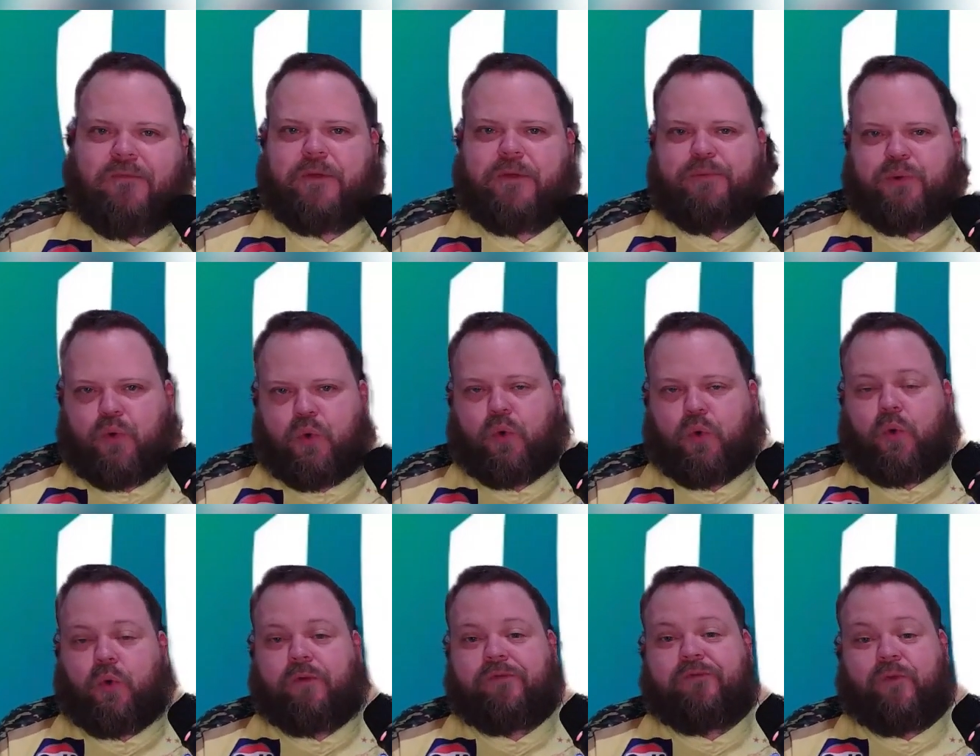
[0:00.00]
the
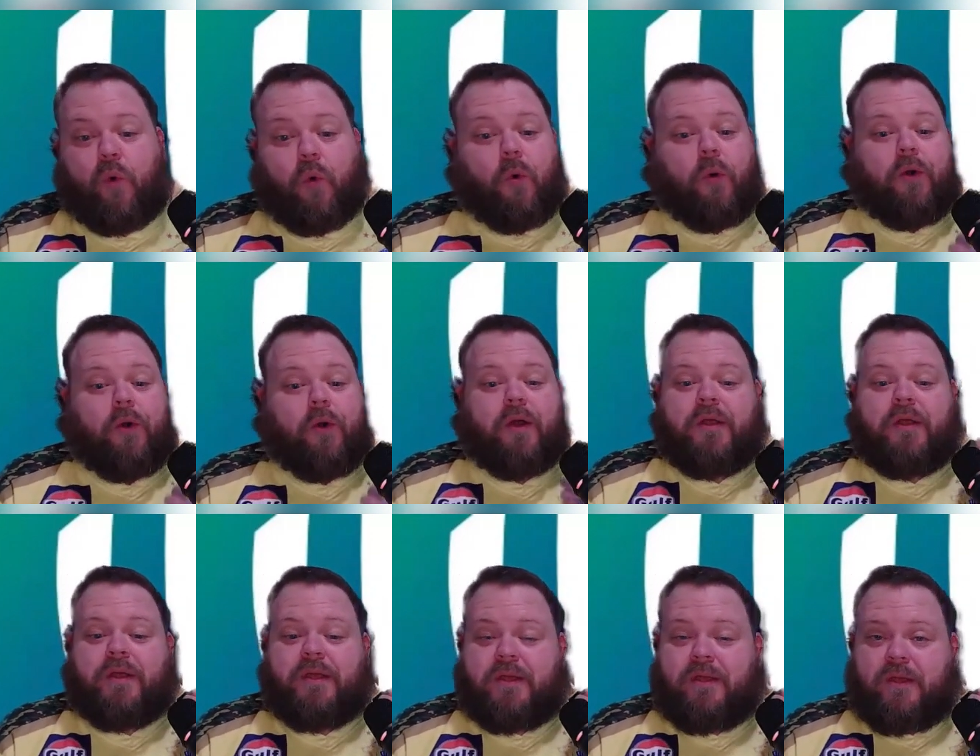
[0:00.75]
pool for
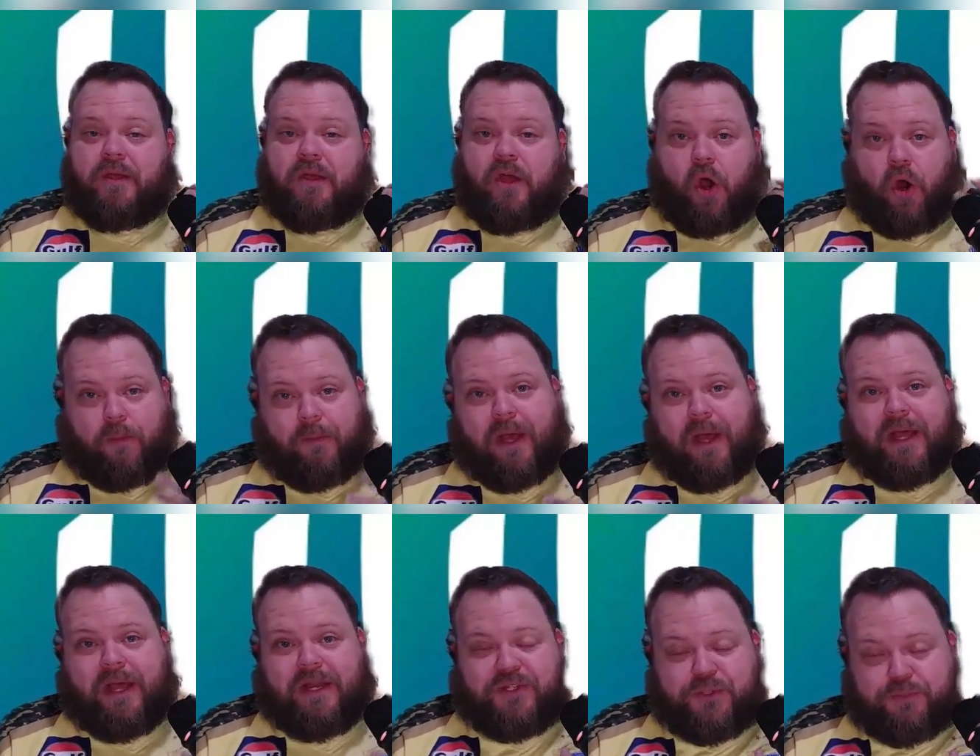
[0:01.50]
our
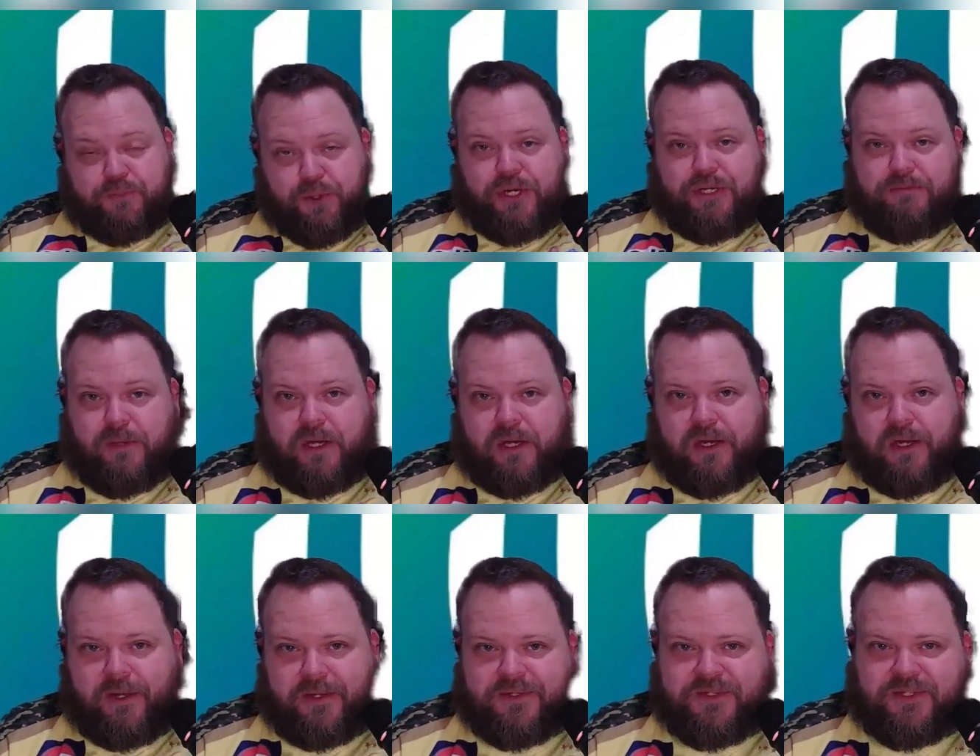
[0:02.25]
Mighty
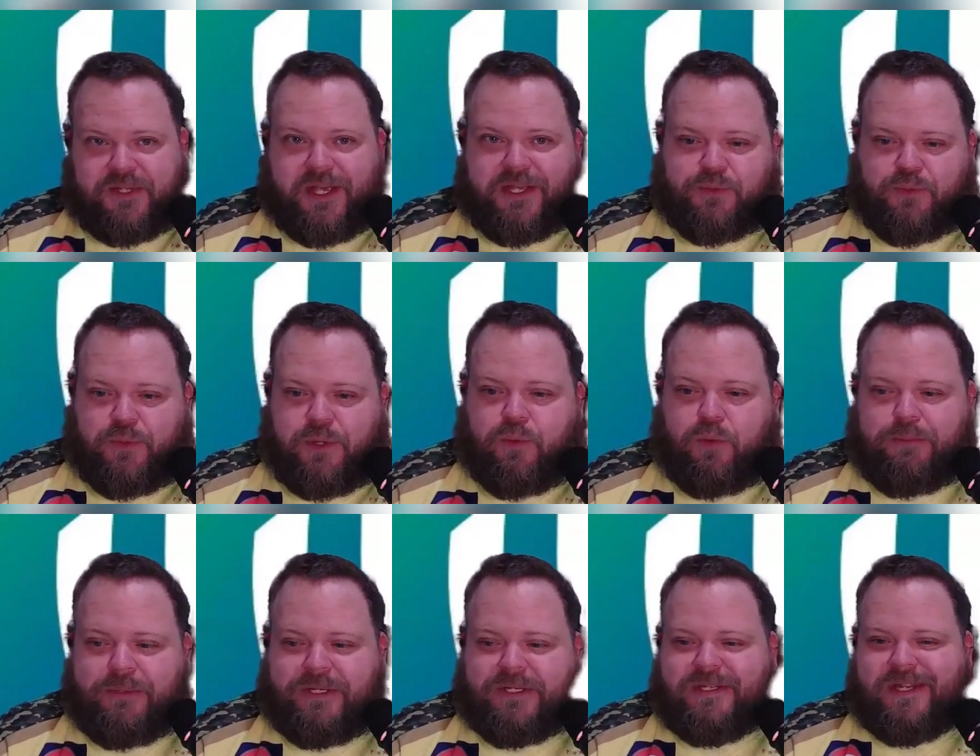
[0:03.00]
Springboks, as we
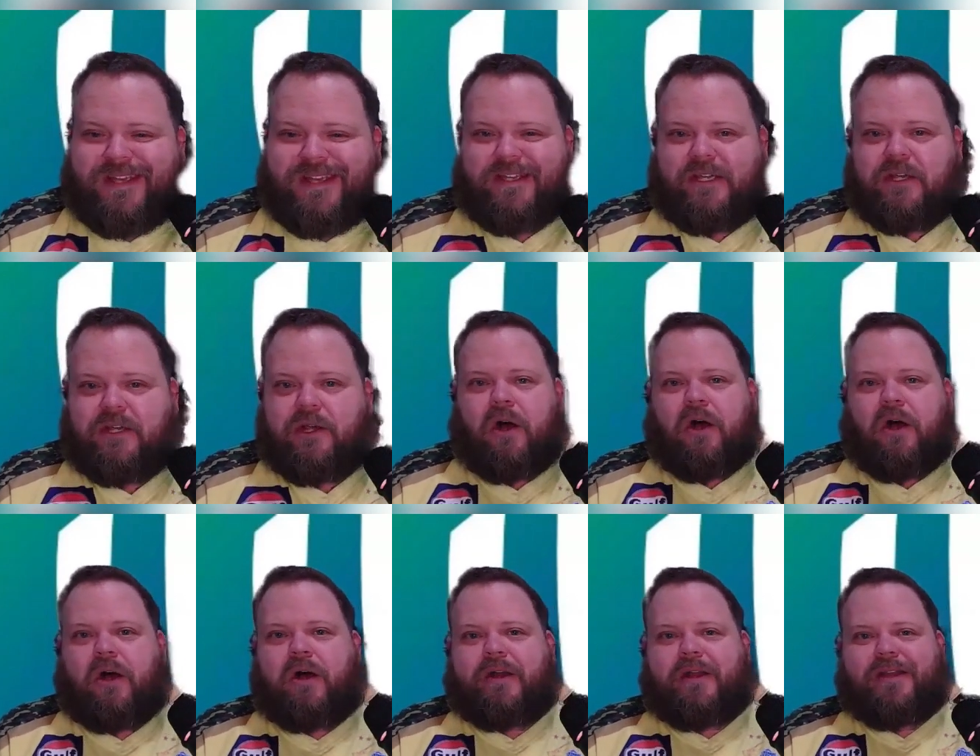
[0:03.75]
will be taking
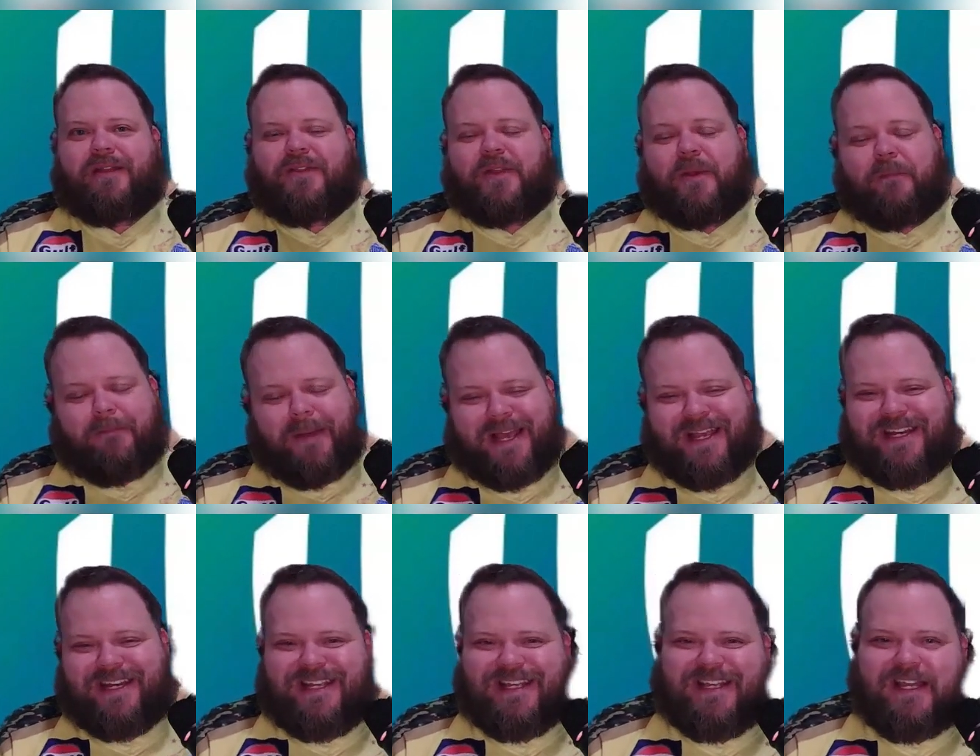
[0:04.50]
on the
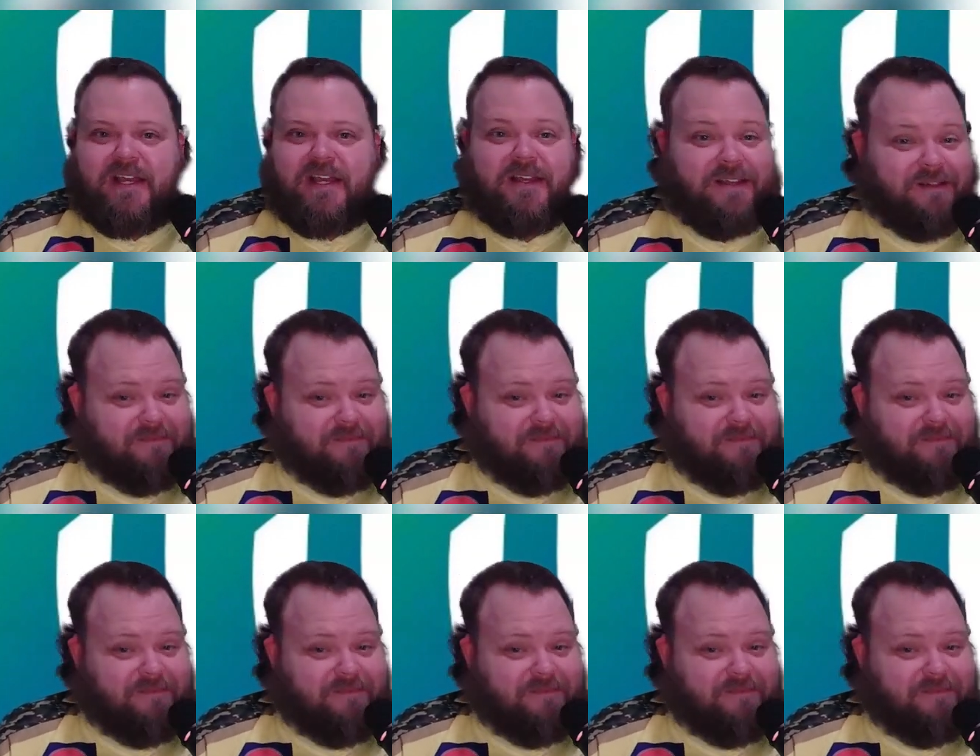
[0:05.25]
Mighty,